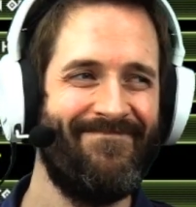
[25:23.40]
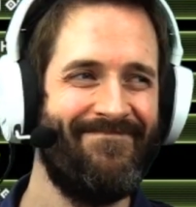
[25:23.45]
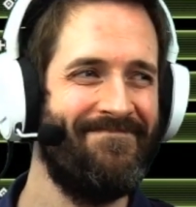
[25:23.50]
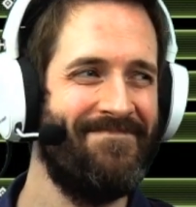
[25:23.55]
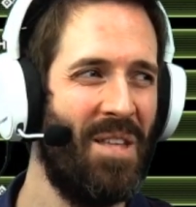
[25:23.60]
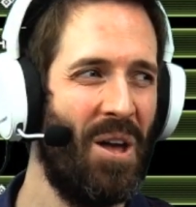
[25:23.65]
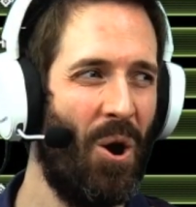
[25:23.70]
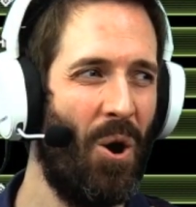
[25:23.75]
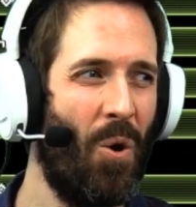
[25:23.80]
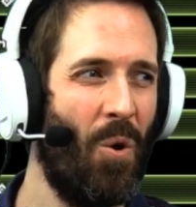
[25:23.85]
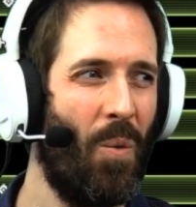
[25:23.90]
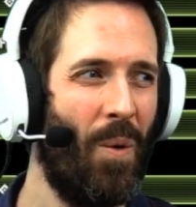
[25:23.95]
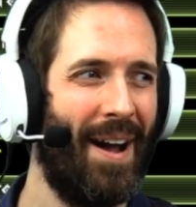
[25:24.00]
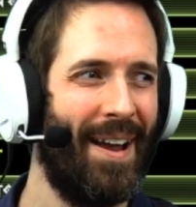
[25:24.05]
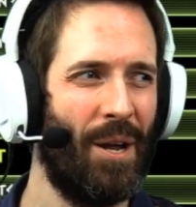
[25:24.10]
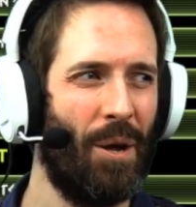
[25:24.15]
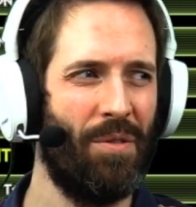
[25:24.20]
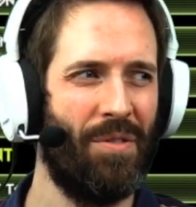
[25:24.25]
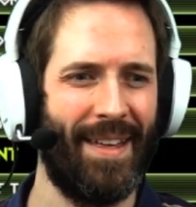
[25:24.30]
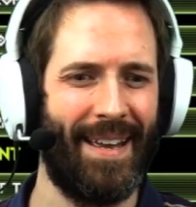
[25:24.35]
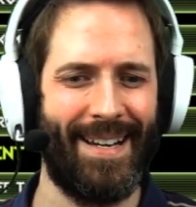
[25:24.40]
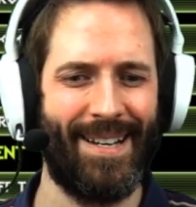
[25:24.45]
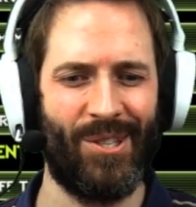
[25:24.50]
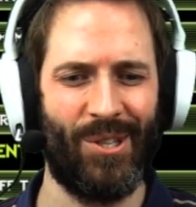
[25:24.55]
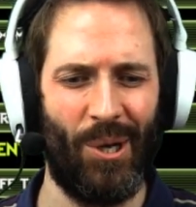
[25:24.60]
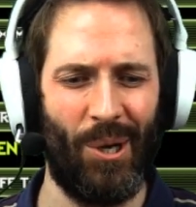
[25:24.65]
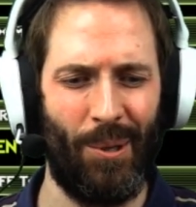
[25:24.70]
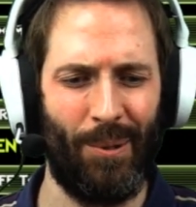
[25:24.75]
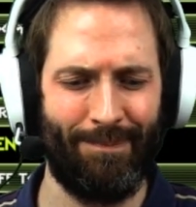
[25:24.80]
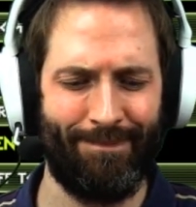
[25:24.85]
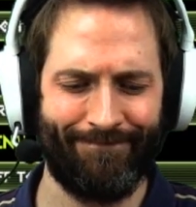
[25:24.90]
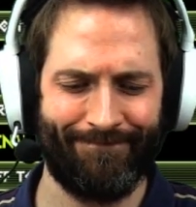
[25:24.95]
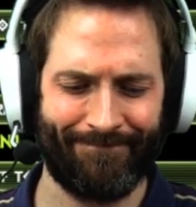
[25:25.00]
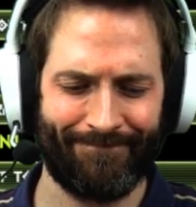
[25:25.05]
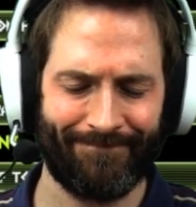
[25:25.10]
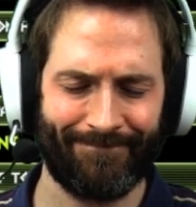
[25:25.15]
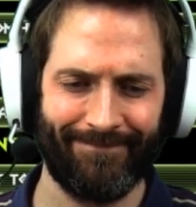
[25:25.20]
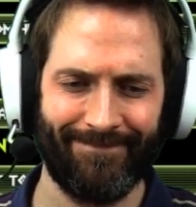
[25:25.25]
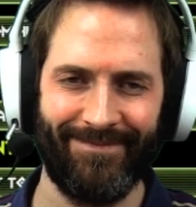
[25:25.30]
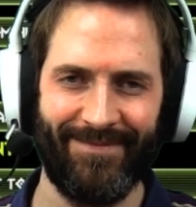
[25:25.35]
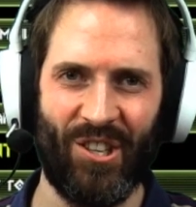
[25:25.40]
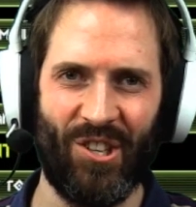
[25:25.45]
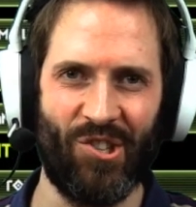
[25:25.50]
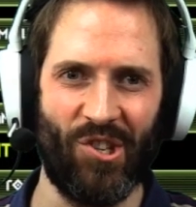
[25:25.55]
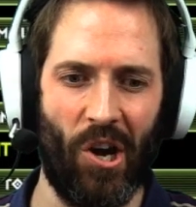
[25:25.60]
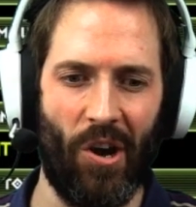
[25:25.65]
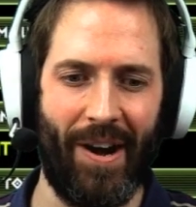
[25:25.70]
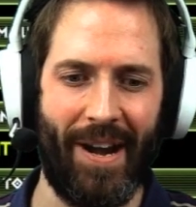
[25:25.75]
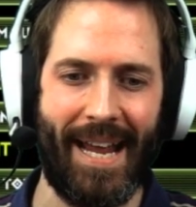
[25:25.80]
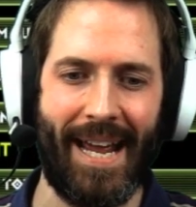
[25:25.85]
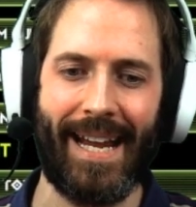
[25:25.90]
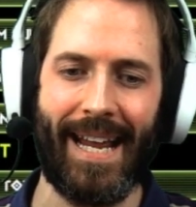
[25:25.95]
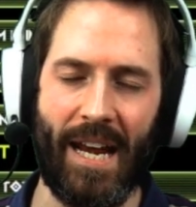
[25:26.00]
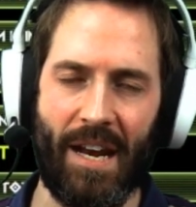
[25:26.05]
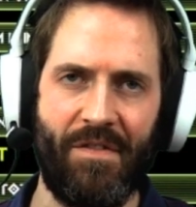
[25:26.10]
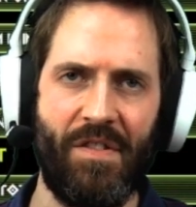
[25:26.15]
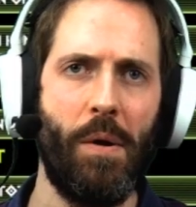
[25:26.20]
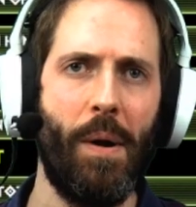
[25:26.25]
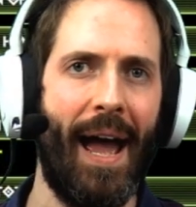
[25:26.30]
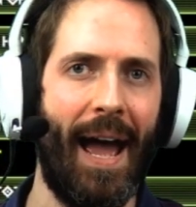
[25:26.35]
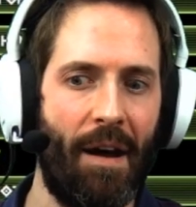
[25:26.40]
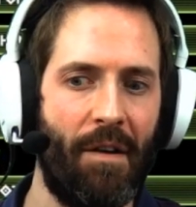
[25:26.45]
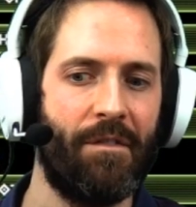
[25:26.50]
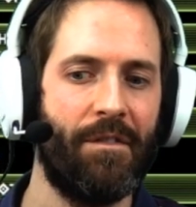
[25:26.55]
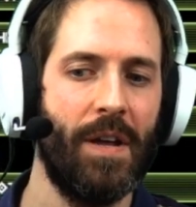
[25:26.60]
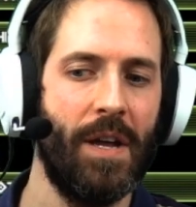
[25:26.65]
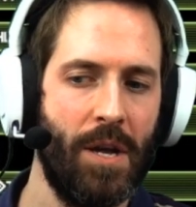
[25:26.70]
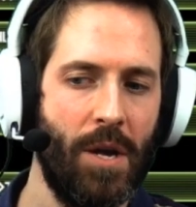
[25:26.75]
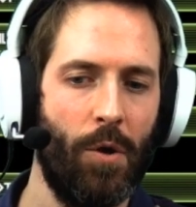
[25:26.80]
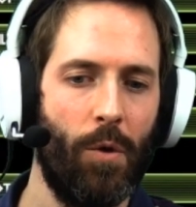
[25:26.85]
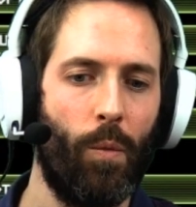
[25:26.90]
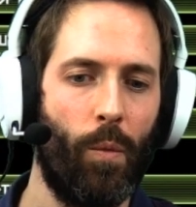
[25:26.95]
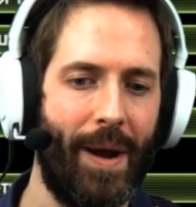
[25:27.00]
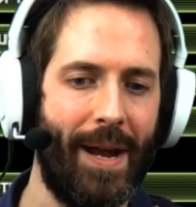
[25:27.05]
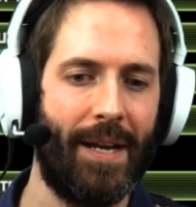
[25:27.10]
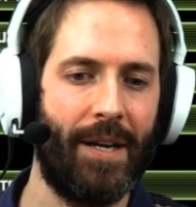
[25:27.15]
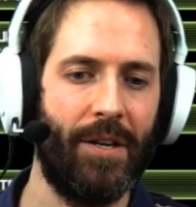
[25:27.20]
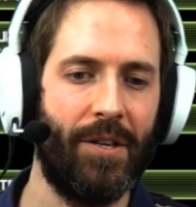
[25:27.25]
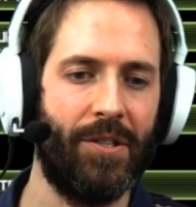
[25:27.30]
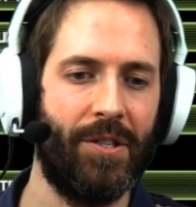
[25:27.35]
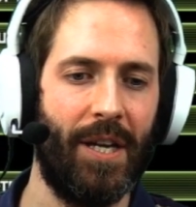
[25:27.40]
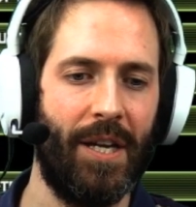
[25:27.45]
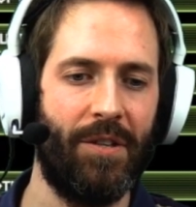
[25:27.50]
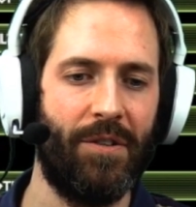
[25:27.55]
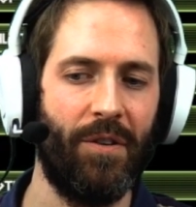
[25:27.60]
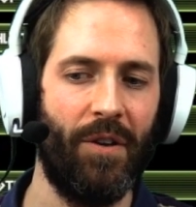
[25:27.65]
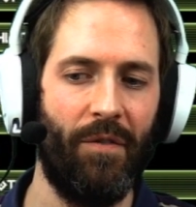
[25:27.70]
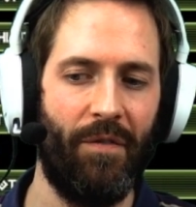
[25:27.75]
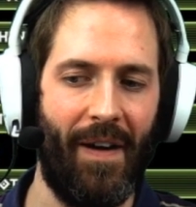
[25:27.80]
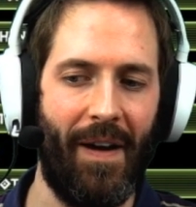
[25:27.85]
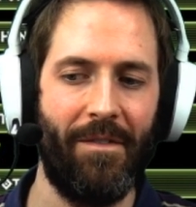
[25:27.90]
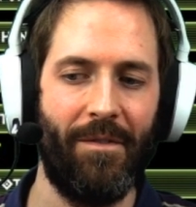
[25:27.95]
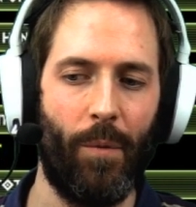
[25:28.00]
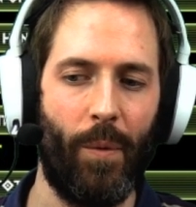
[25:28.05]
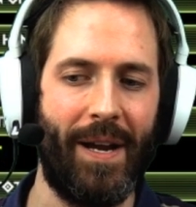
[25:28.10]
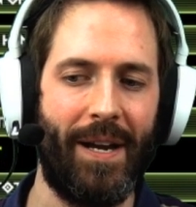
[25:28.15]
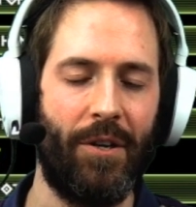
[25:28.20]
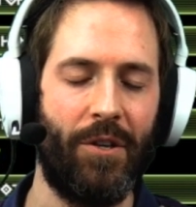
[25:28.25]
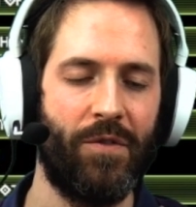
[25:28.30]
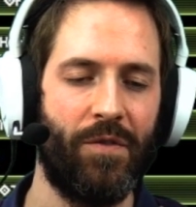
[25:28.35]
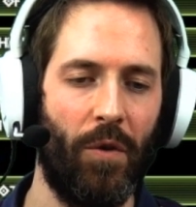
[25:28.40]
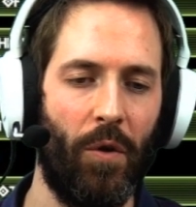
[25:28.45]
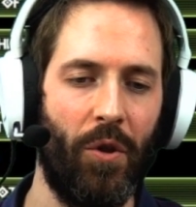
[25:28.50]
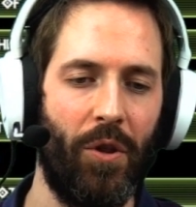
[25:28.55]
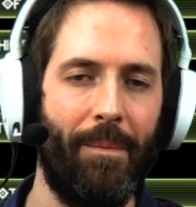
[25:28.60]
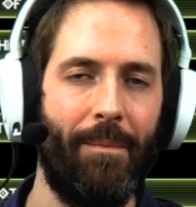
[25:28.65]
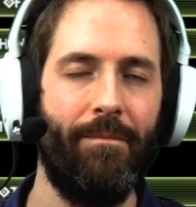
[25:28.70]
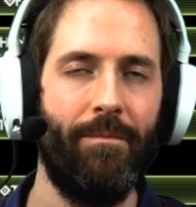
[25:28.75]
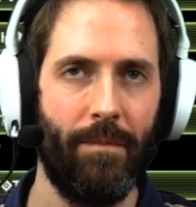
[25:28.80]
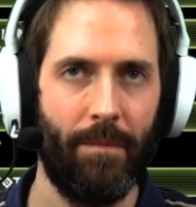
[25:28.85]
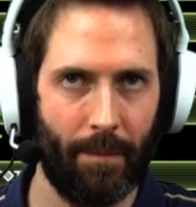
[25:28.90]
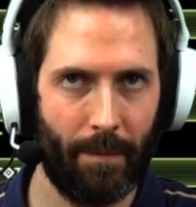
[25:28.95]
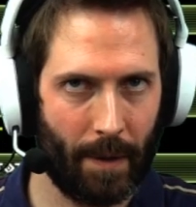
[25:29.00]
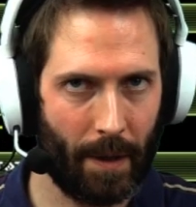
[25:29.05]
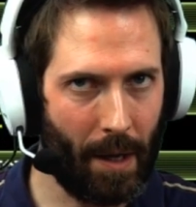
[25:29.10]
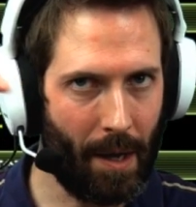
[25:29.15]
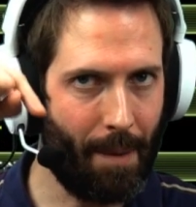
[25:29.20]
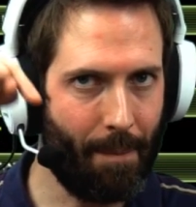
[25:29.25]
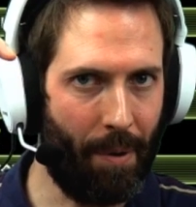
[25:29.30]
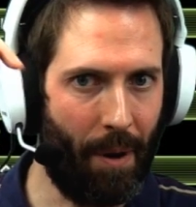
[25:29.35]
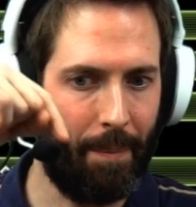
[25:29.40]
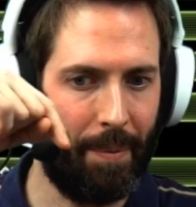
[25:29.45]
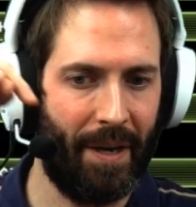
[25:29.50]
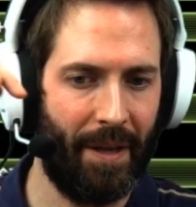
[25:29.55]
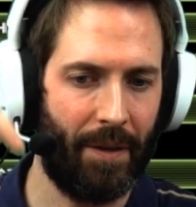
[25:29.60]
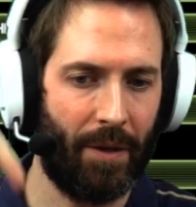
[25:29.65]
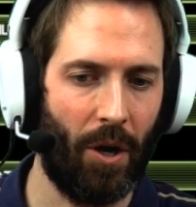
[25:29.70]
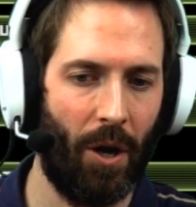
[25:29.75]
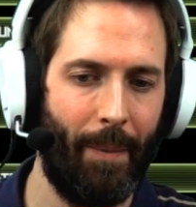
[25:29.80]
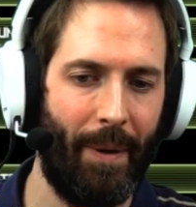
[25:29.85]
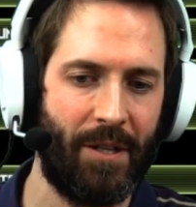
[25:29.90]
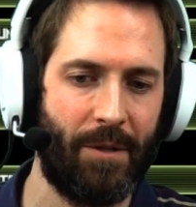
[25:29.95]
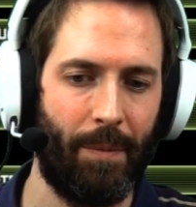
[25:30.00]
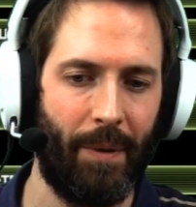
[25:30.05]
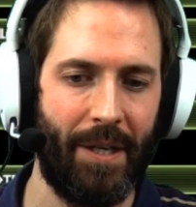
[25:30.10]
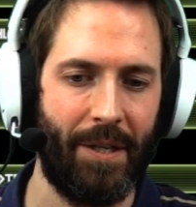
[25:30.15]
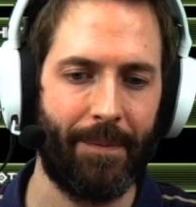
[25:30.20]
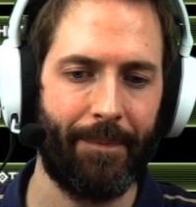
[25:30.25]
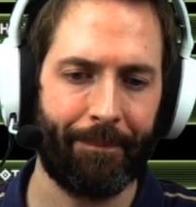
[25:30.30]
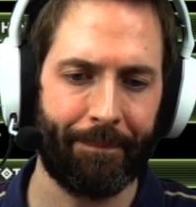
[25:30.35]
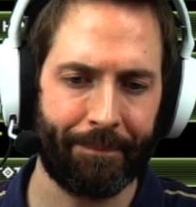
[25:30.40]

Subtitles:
No, I don't think so. Sorry. Again, if you have weaknesses, found a weakness for them, pop it in the comments, please.